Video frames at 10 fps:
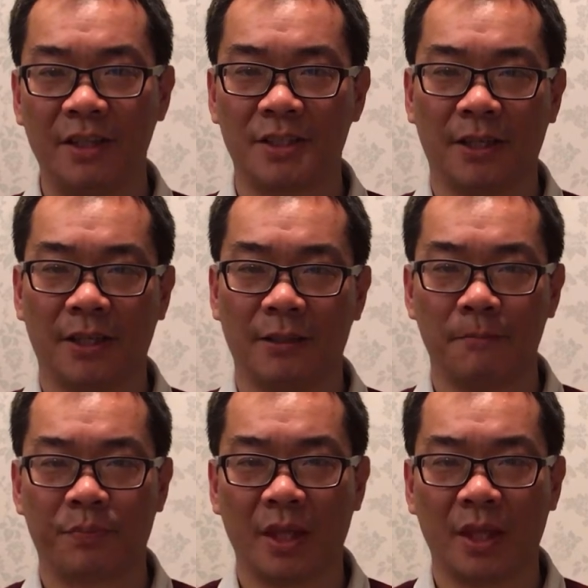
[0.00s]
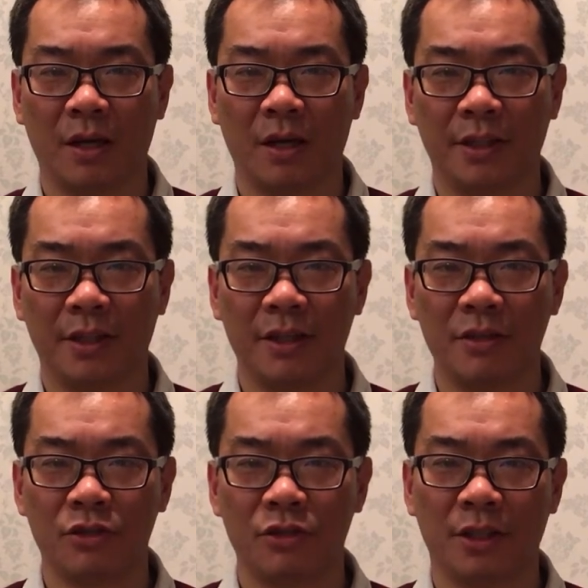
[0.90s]
Standard, I read an
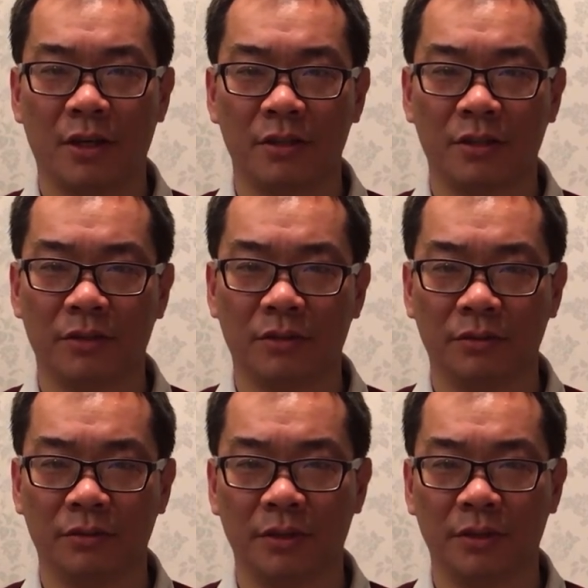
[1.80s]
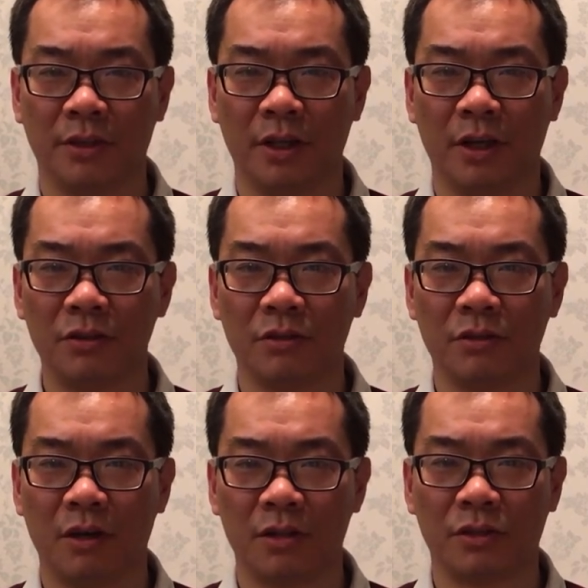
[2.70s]
interesting article. The
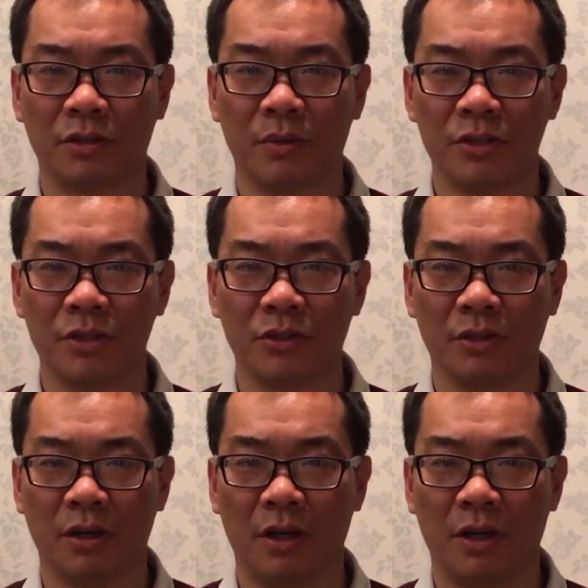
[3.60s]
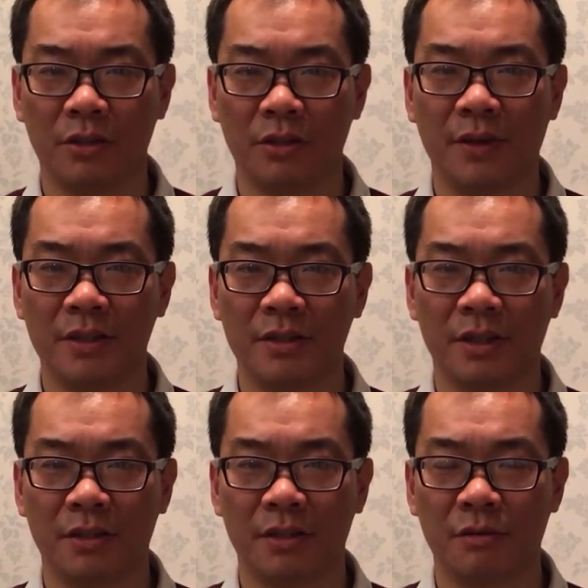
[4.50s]
article asked the question, are you
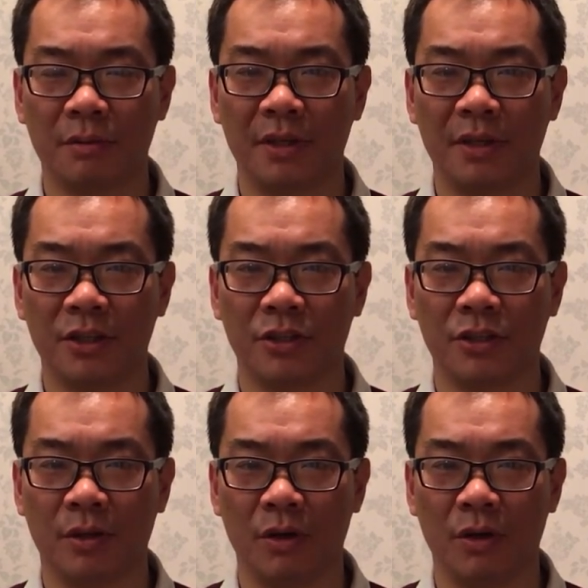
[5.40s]
facing discrimination at